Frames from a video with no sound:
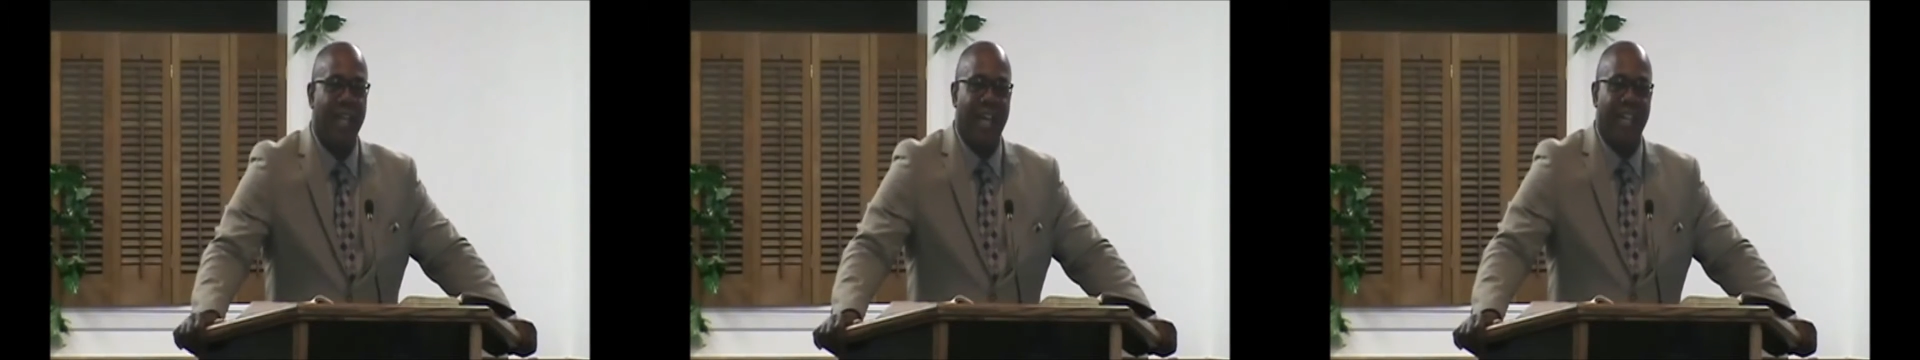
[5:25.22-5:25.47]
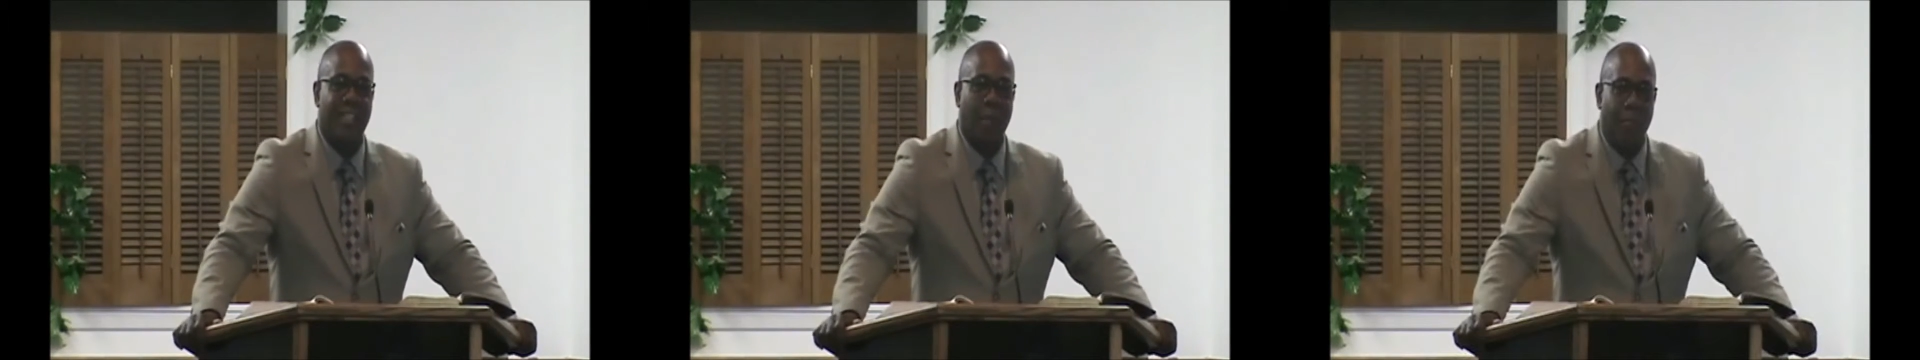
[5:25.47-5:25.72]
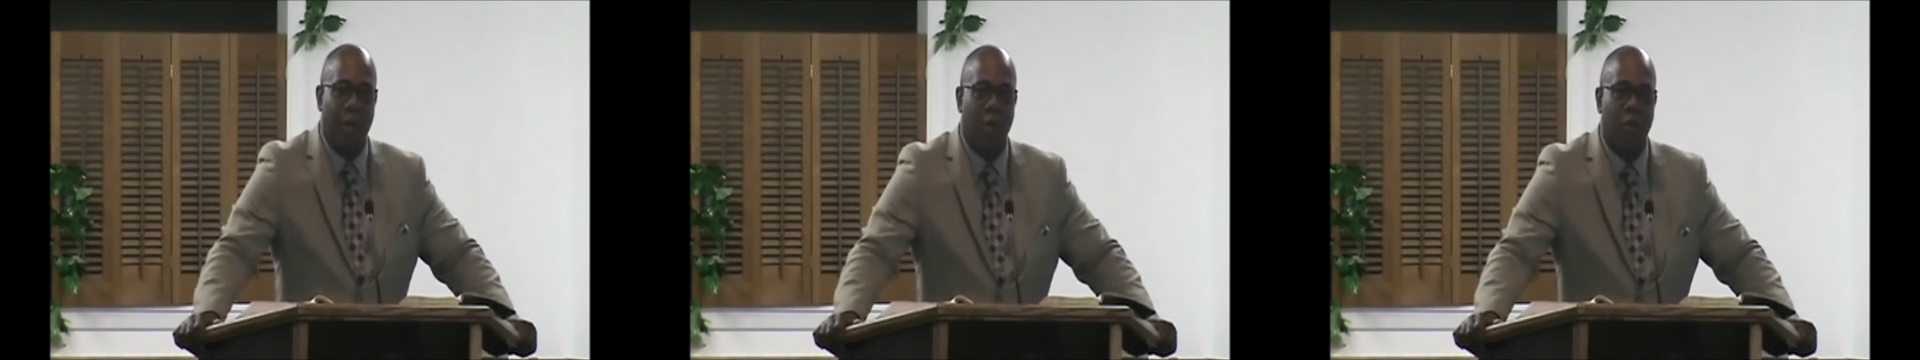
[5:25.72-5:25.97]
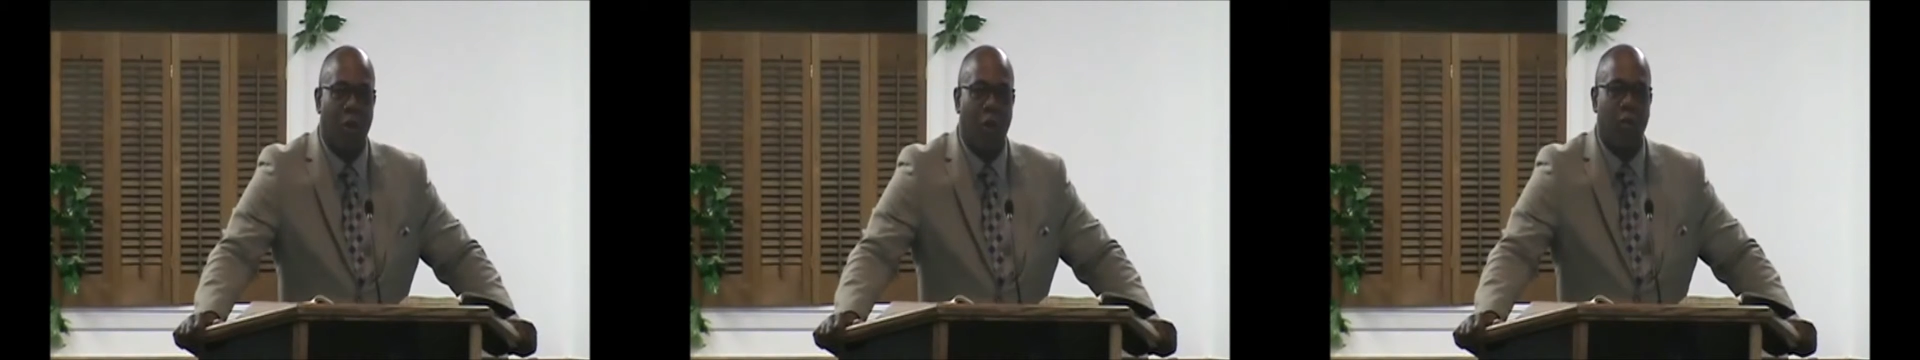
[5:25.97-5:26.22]
uh, some
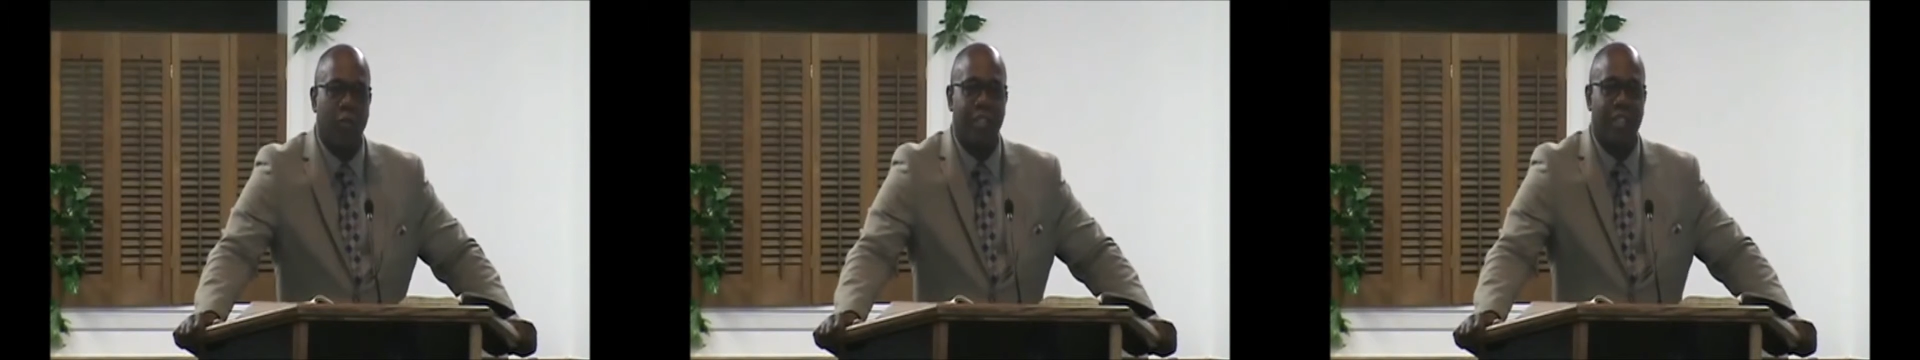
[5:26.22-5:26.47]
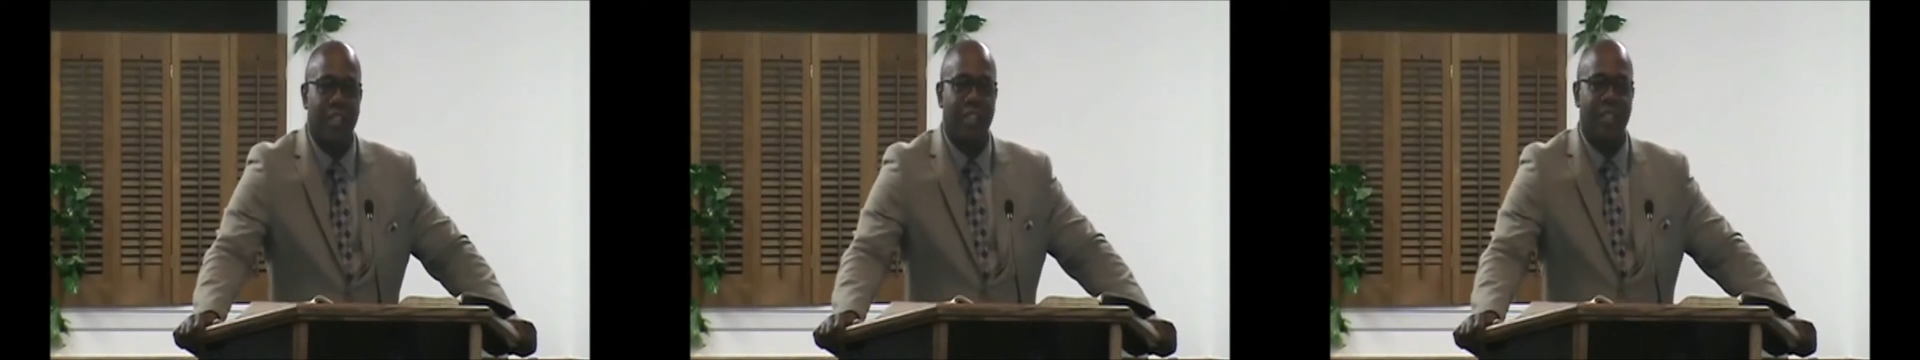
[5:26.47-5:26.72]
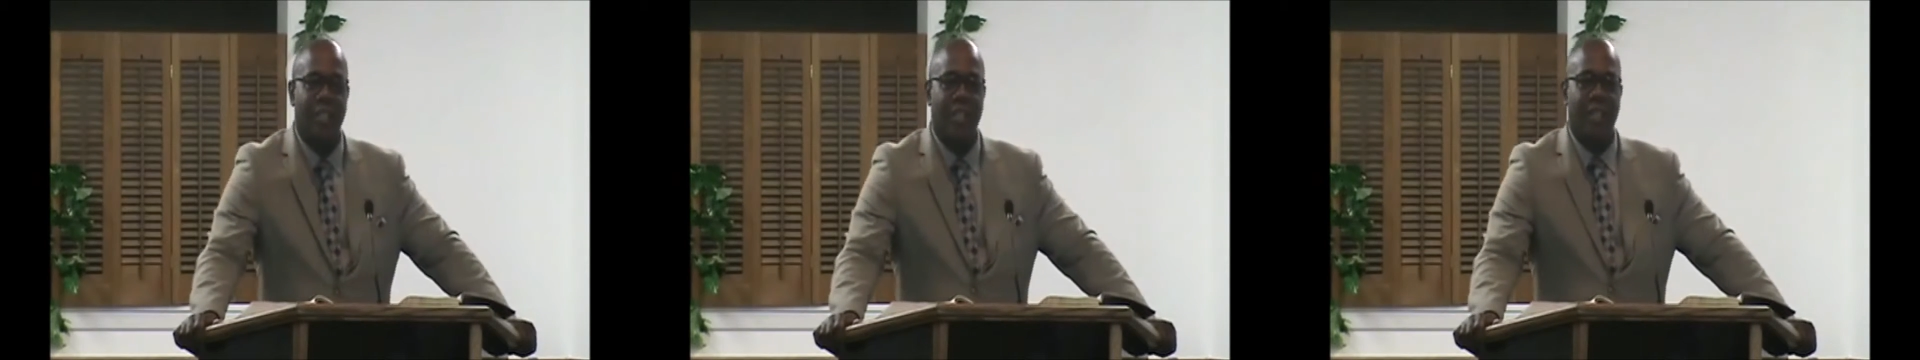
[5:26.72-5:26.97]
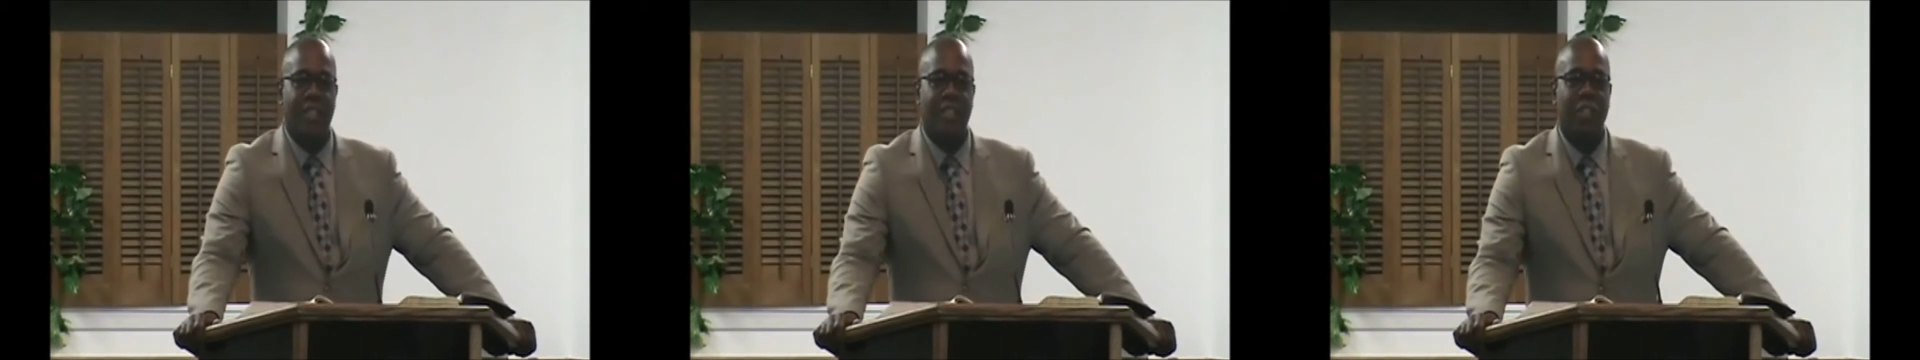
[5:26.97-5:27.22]
miracles to,
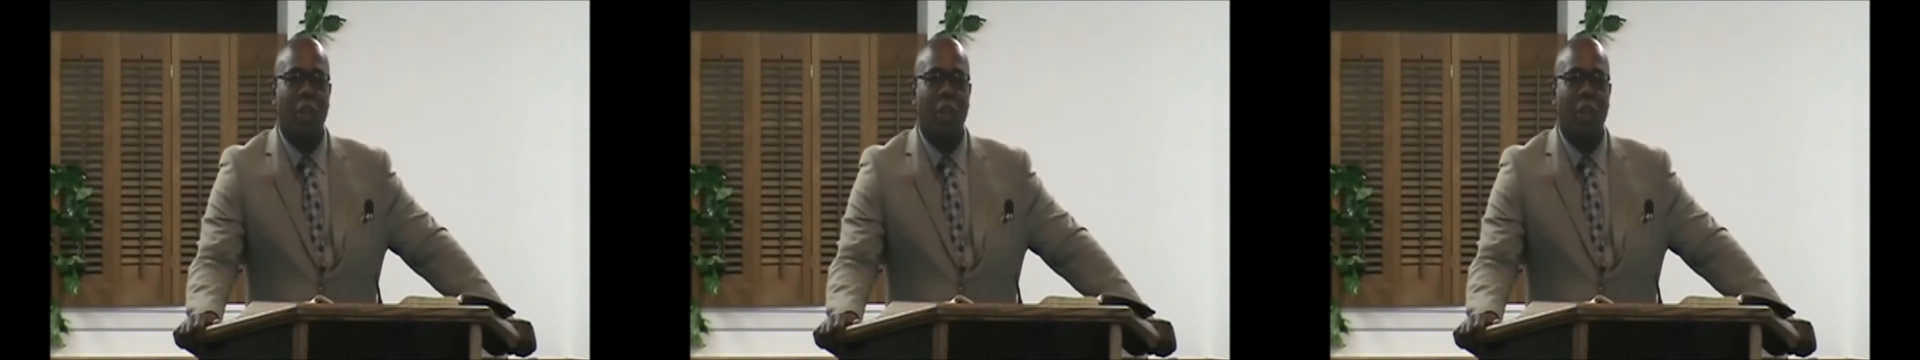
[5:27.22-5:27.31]
to